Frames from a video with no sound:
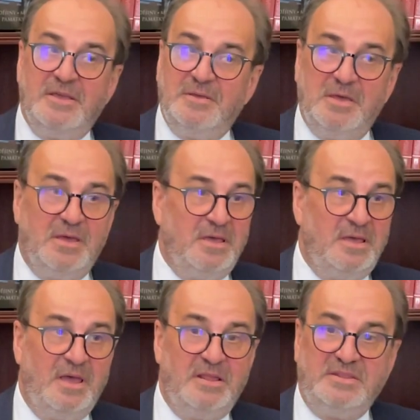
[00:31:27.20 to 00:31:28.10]

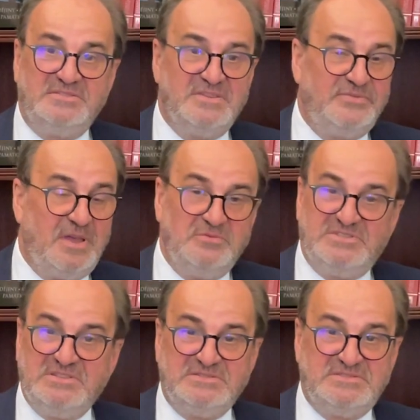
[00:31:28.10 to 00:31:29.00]
Hundreds of
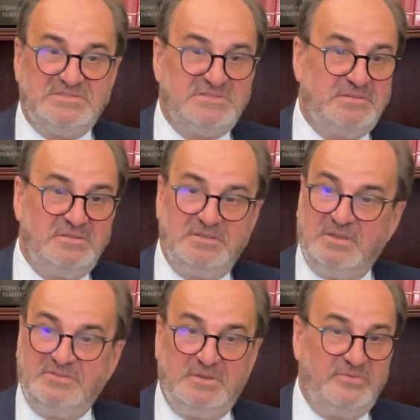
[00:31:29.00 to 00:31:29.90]
thousands
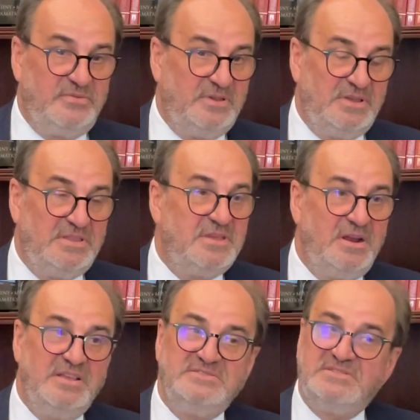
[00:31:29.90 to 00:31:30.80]
of
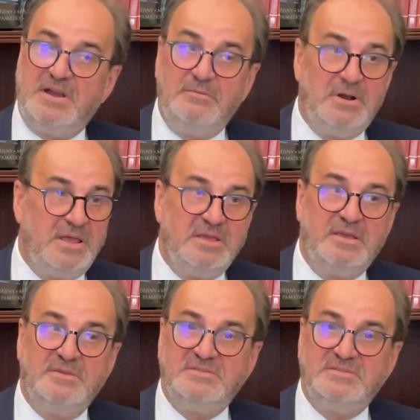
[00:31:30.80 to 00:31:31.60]
Italians traveling,